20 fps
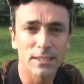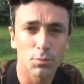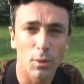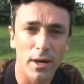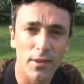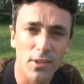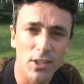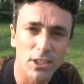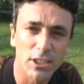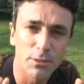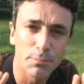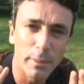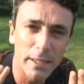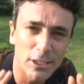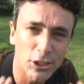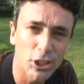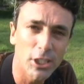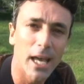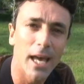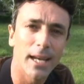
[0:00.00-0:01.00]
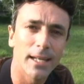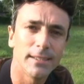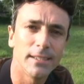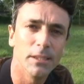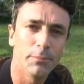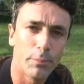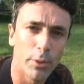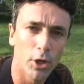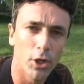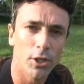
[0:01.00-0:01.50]
is one of the
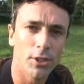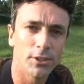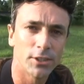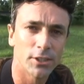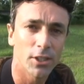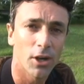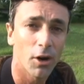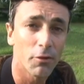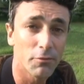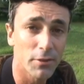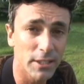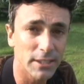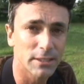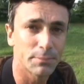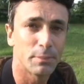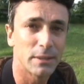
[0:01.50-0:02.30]
speciality birds of this